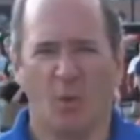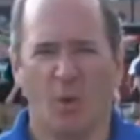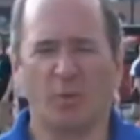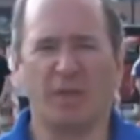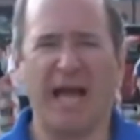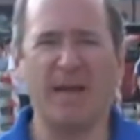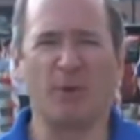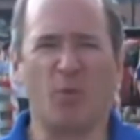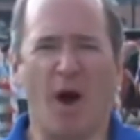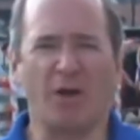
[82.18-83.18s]
When
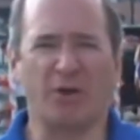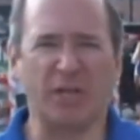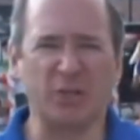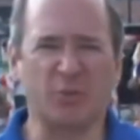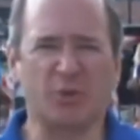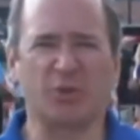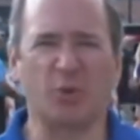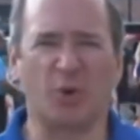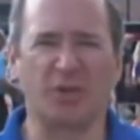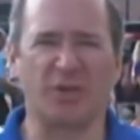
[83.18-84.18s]
reliable water is
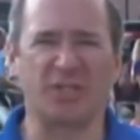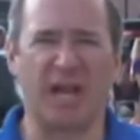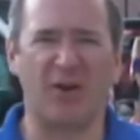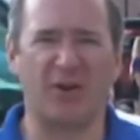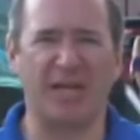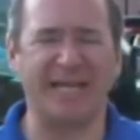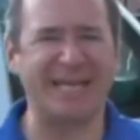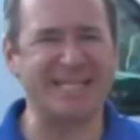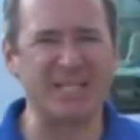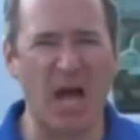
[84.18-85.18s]
restored to this area,
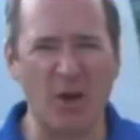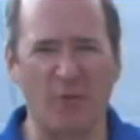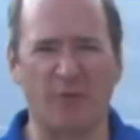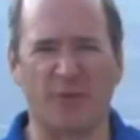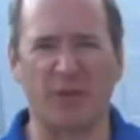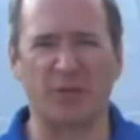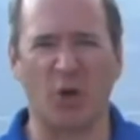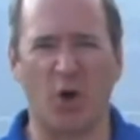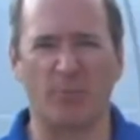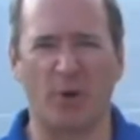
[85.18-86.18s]
it's not over for these
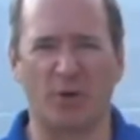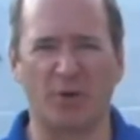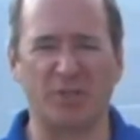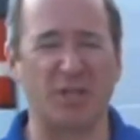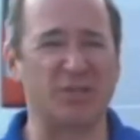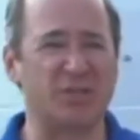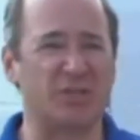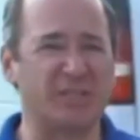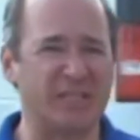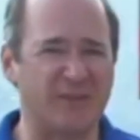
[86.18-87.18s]
homeowners. They'll
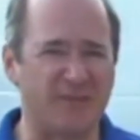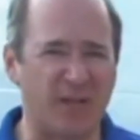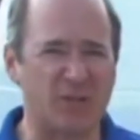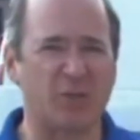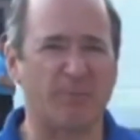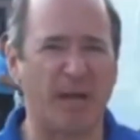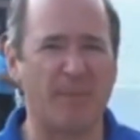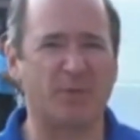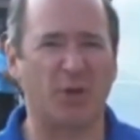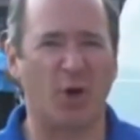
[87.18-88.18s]
still need to flush their
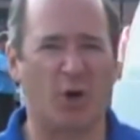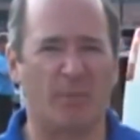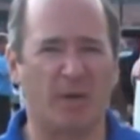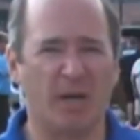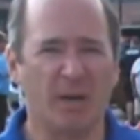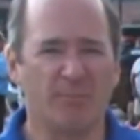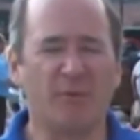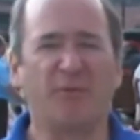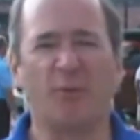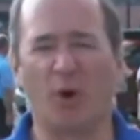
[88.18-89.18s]
pipes at home
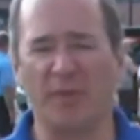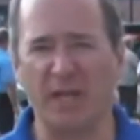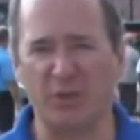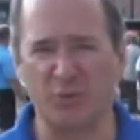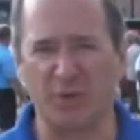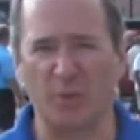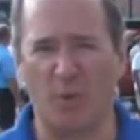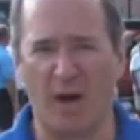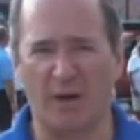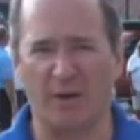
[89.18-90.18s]
before they can drink the
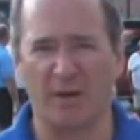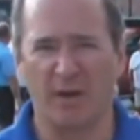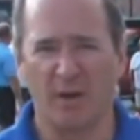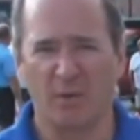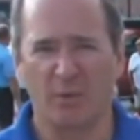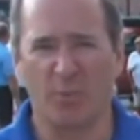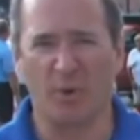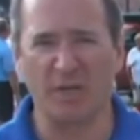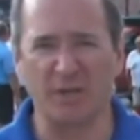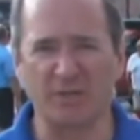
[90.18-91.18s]
water.
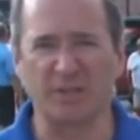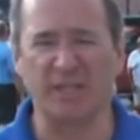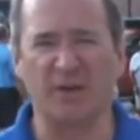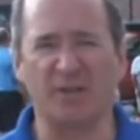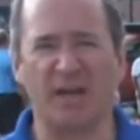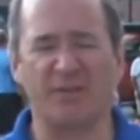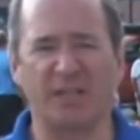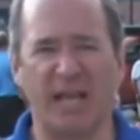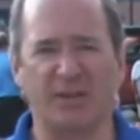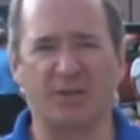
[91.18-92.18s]
Reporting near Toledo, Kevin
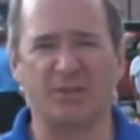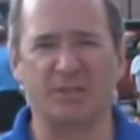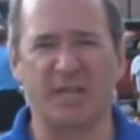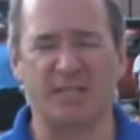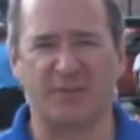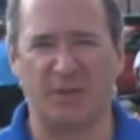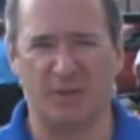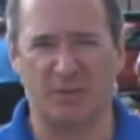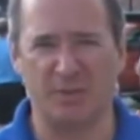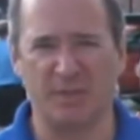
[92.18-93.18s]
Landers, 10 TV
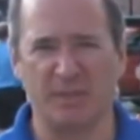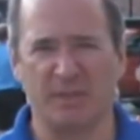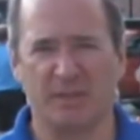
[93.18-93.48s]
News.